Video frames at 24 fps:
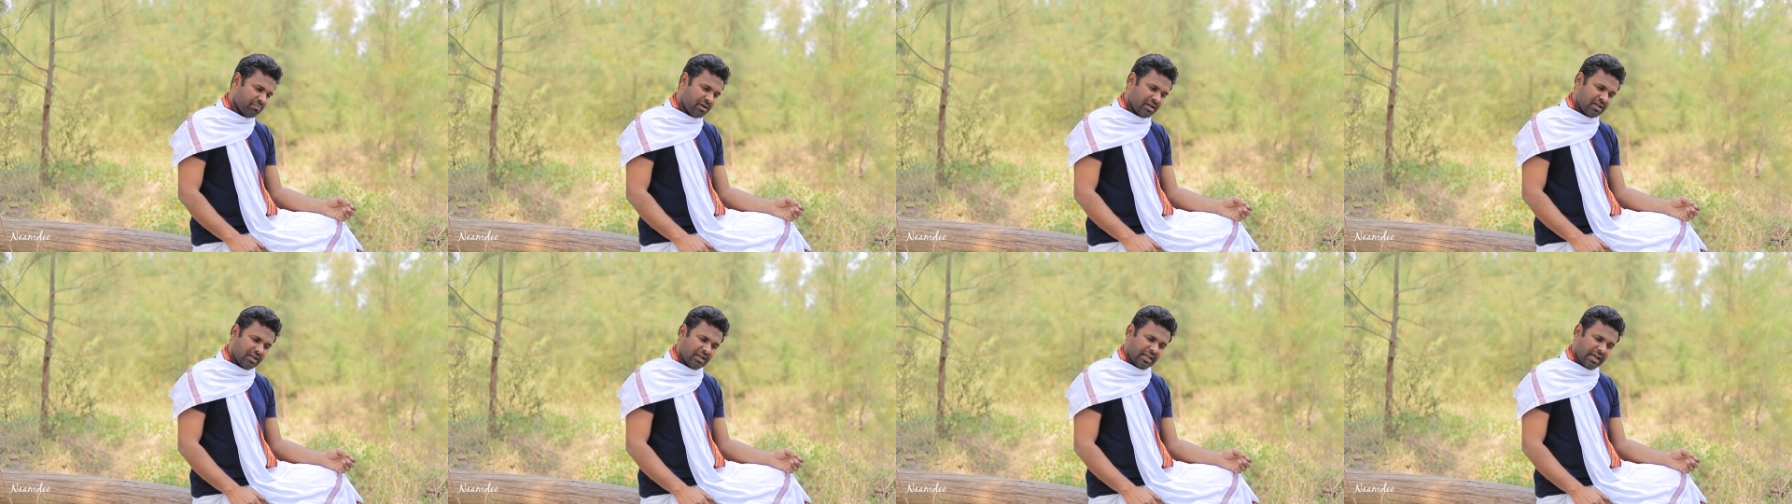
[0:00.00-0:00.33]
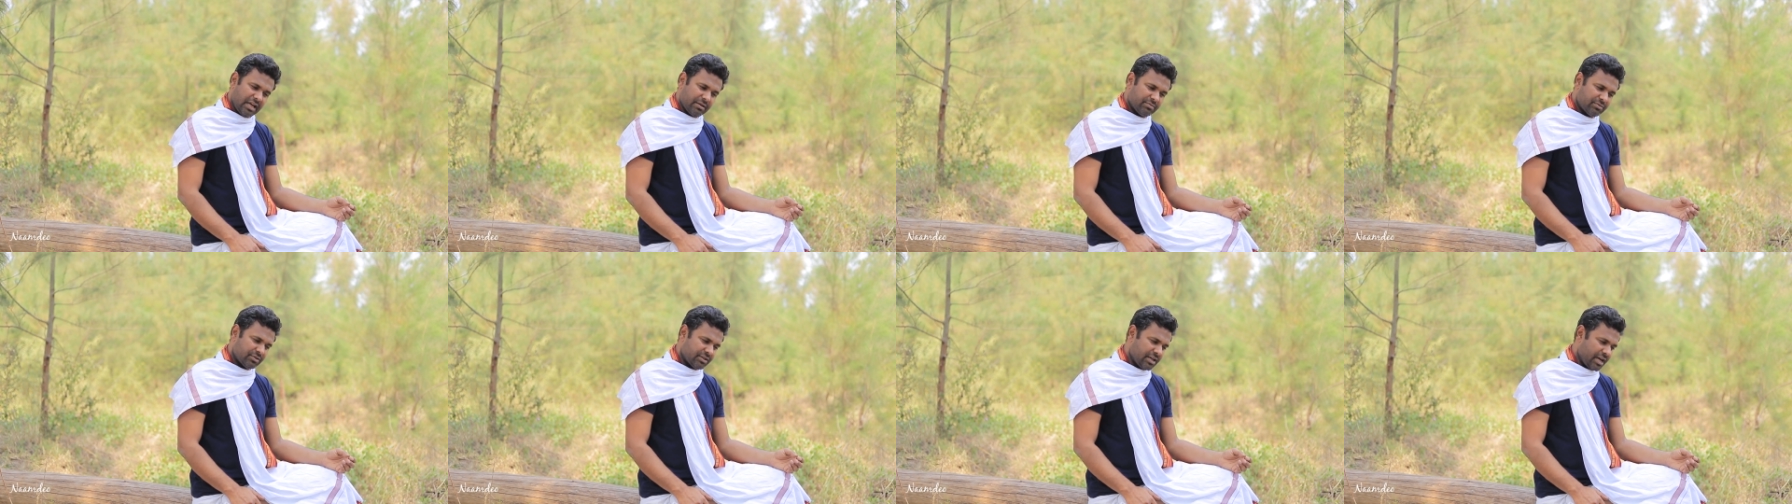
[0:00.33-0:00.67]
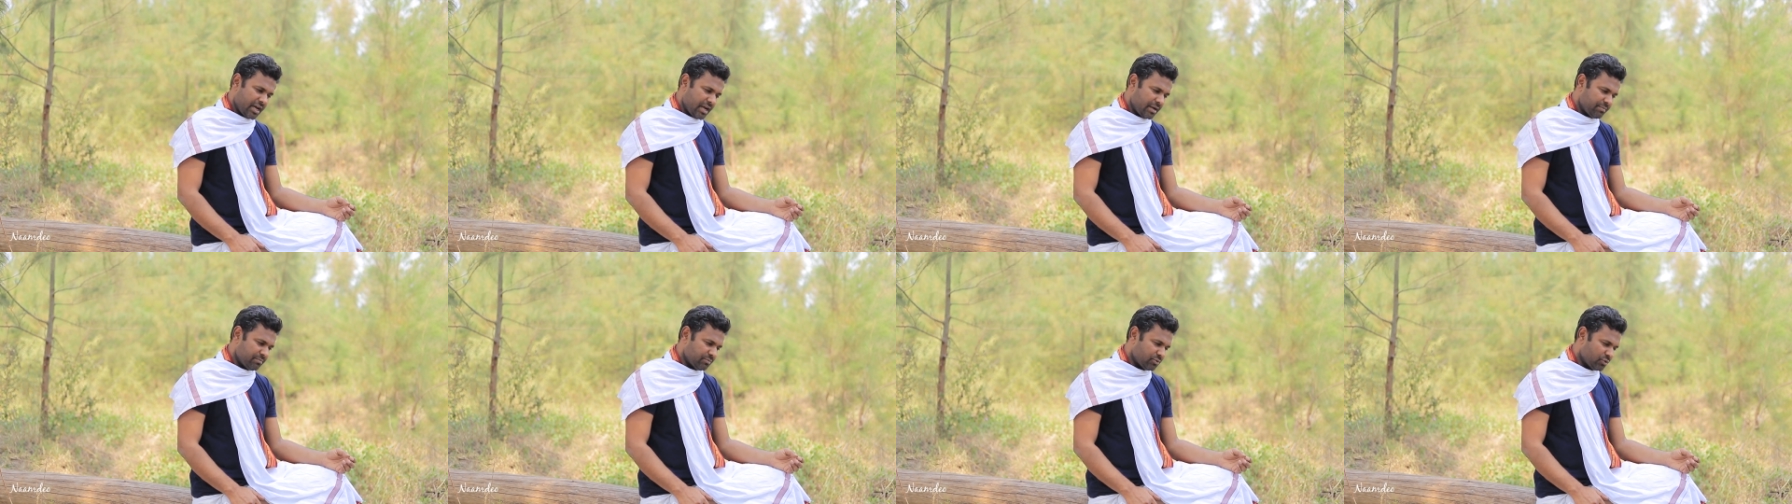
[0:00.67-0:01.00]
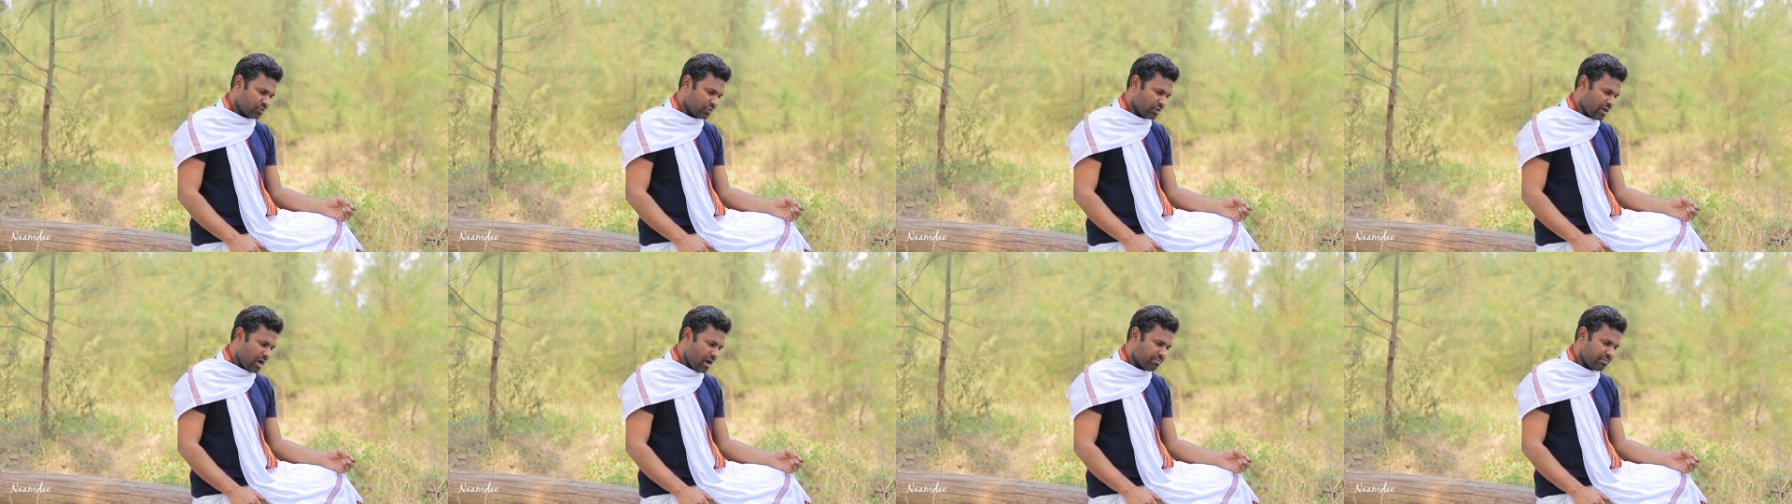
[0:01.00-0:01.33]
many
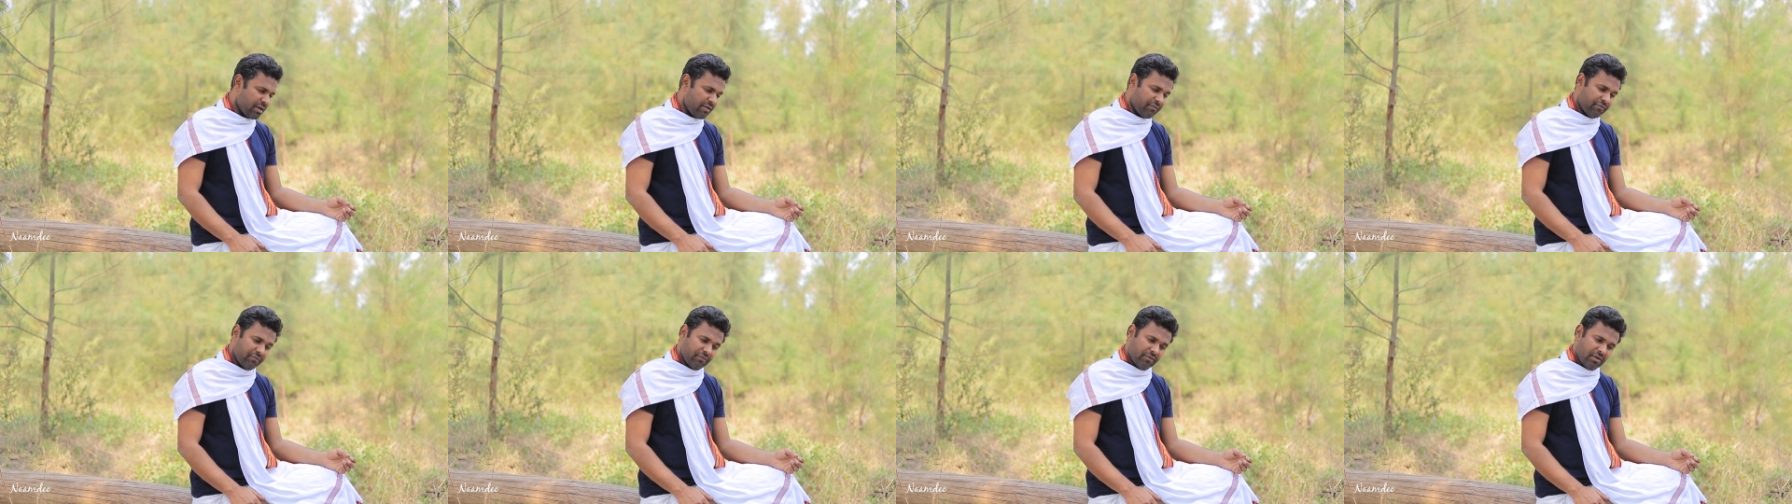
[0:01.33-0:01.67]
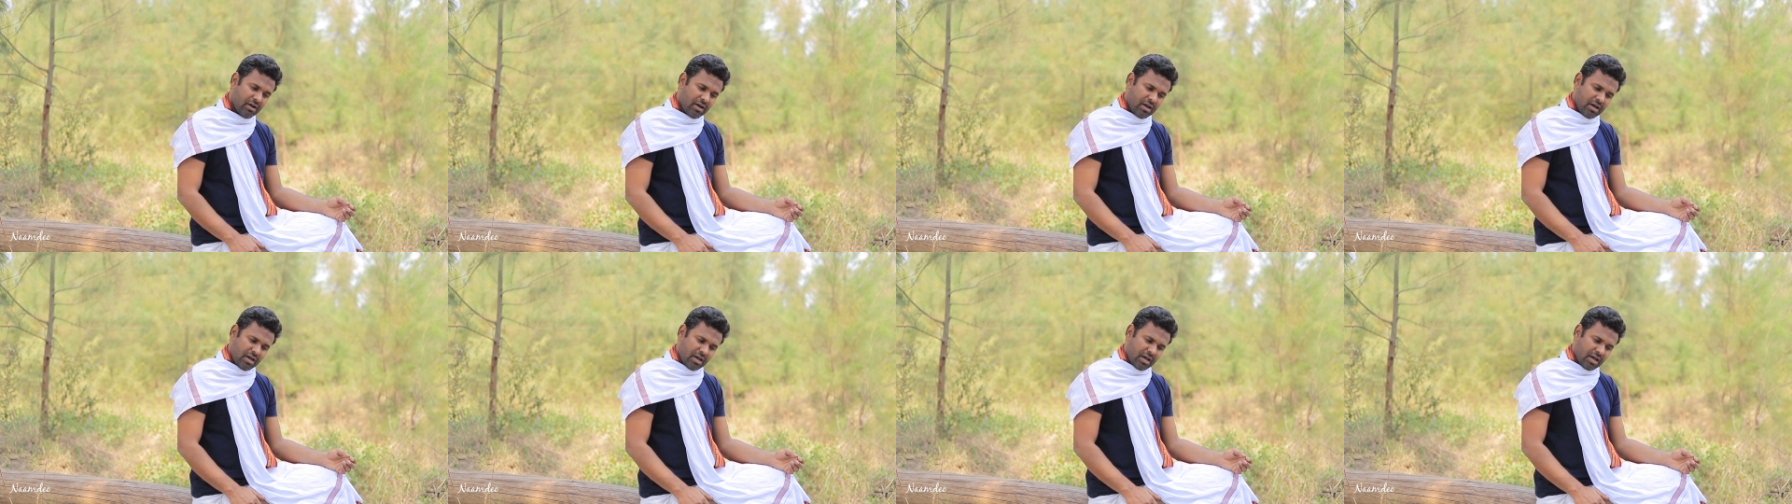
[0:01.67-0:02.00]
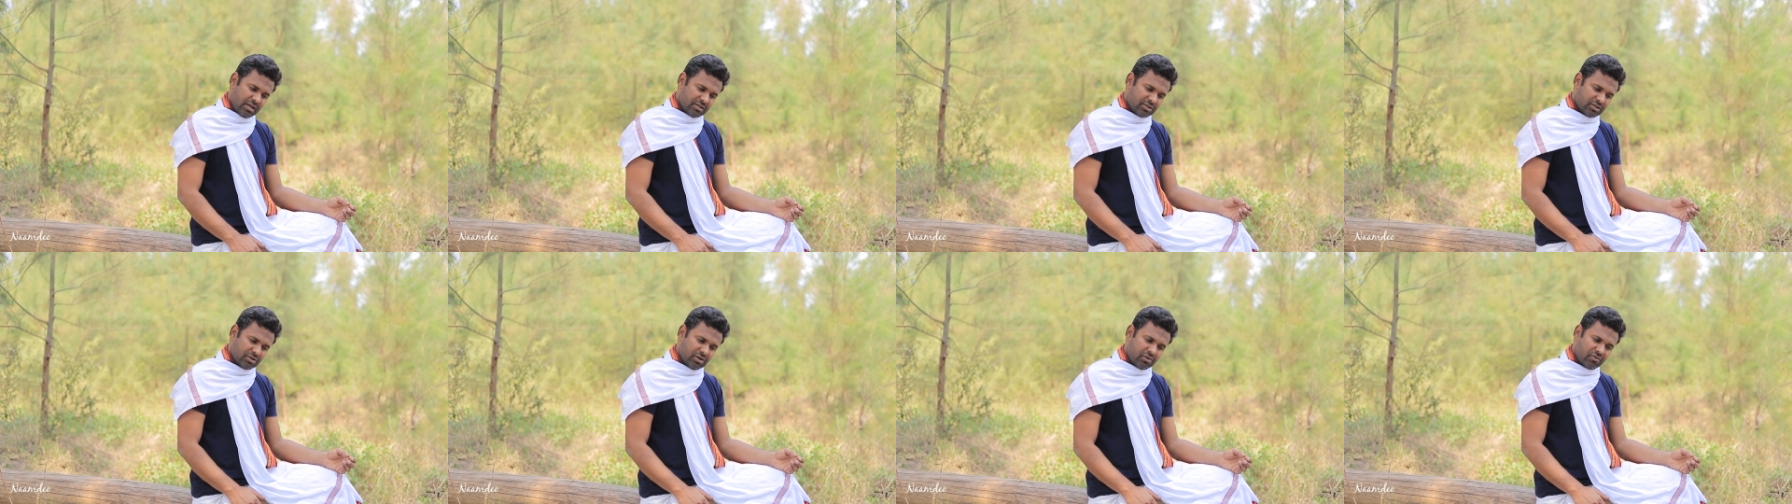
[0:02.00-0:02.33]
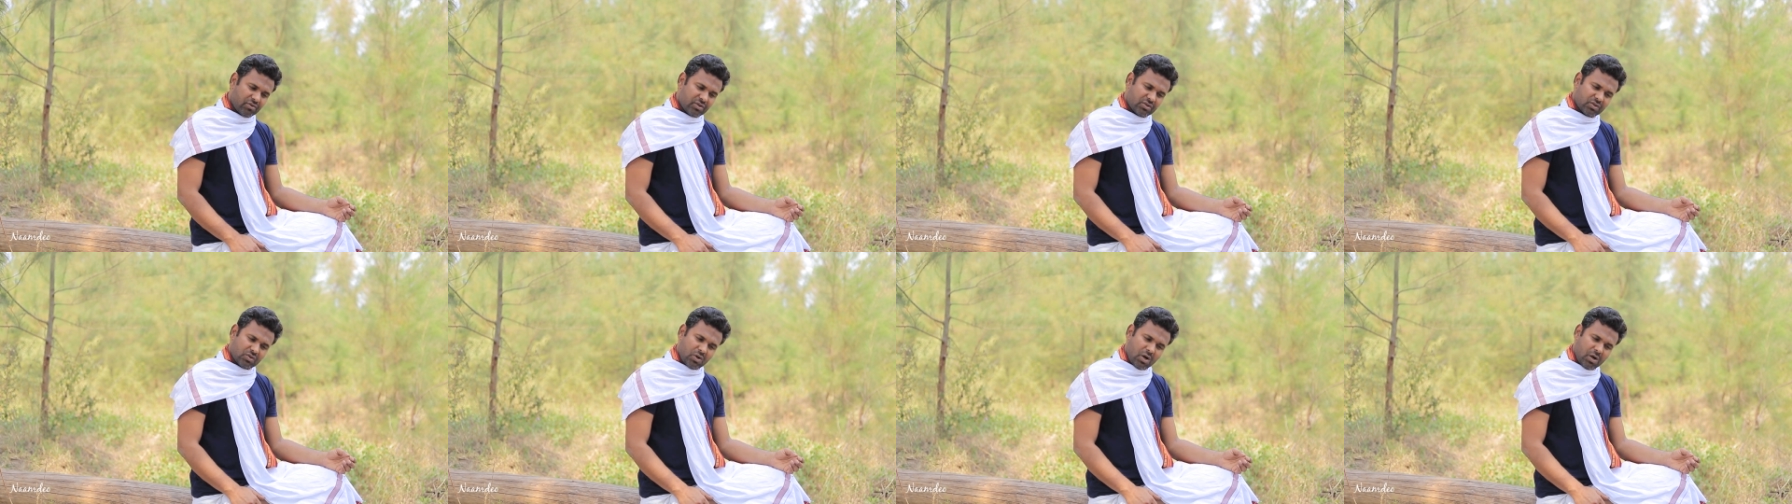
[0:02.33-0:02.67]
lifetimes to come if it's
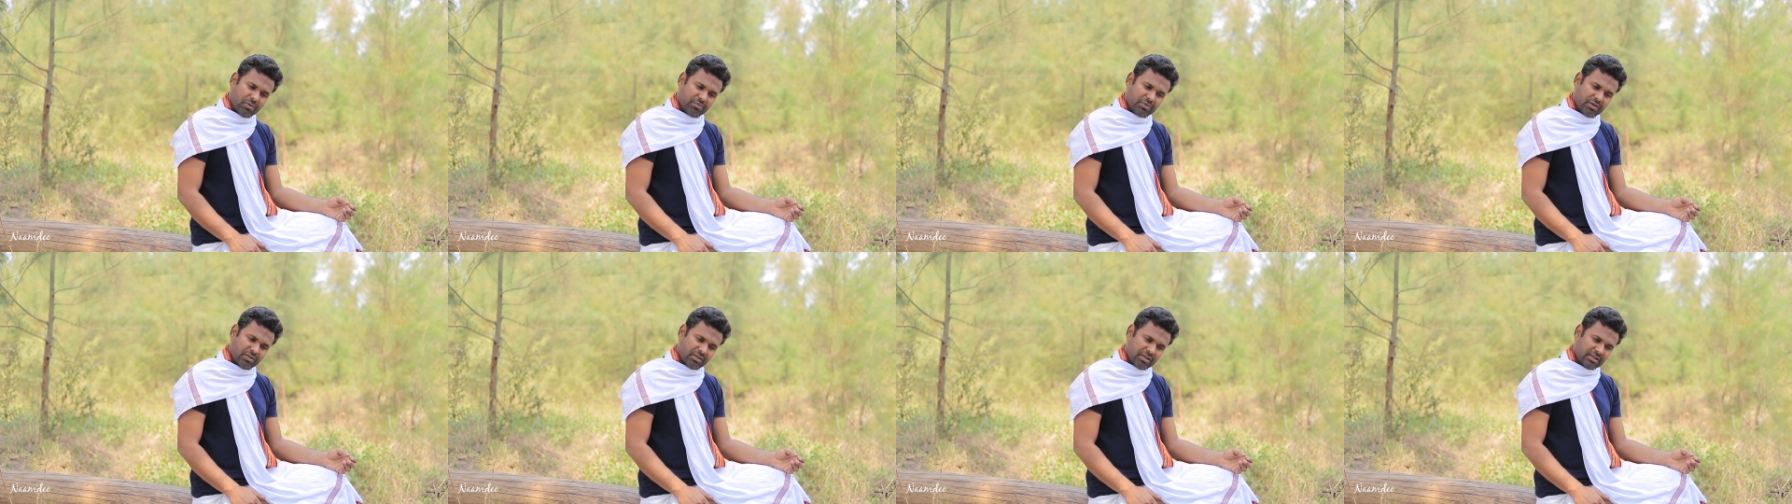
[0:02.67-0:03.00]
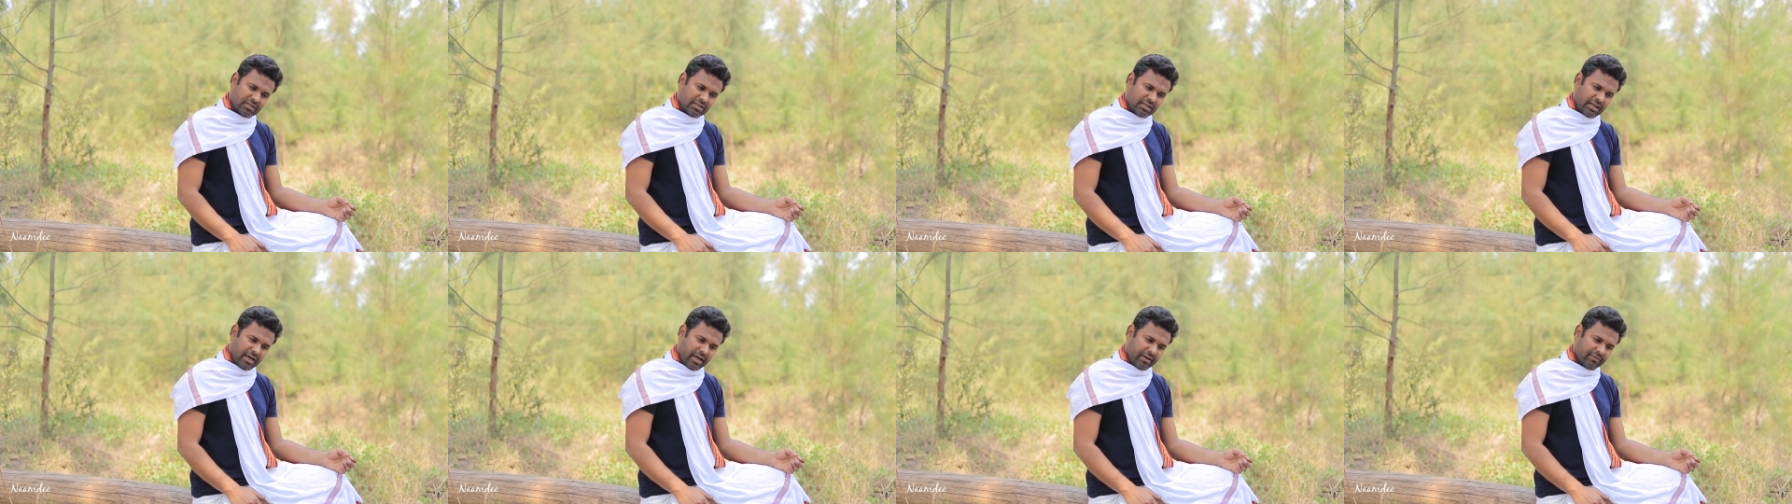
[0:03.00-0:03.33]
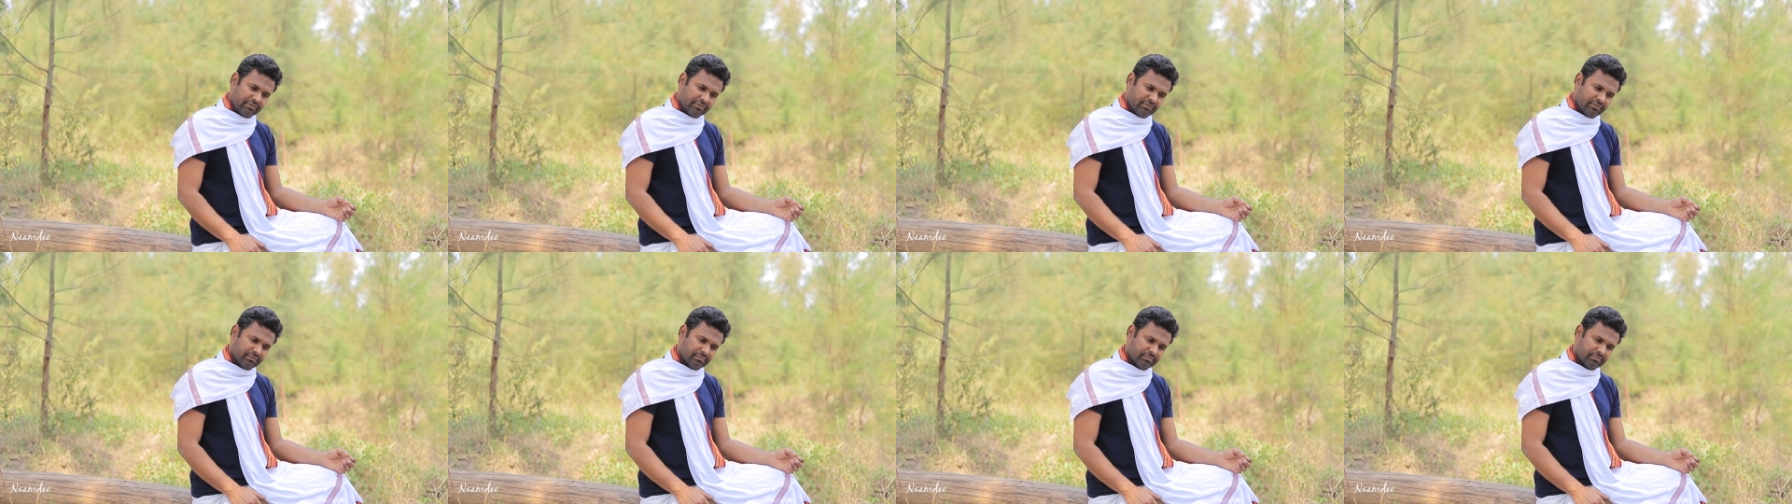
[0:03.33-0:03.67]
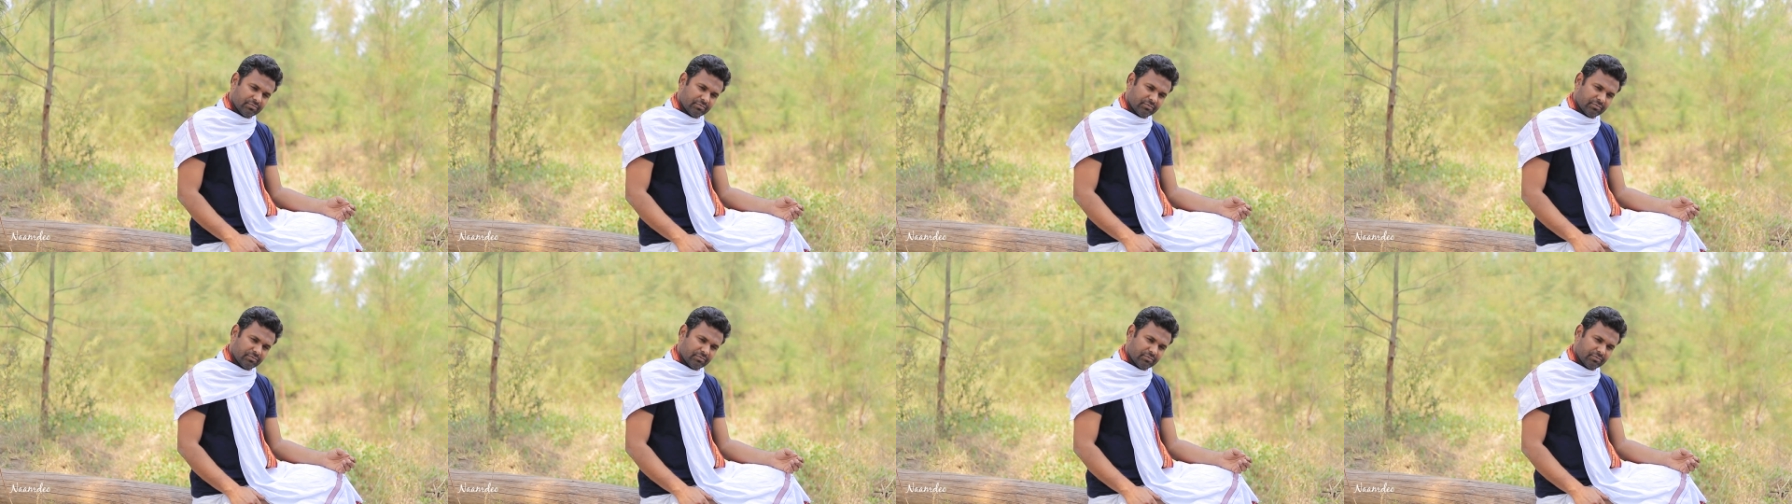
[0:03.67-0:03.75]
not resolved in this life.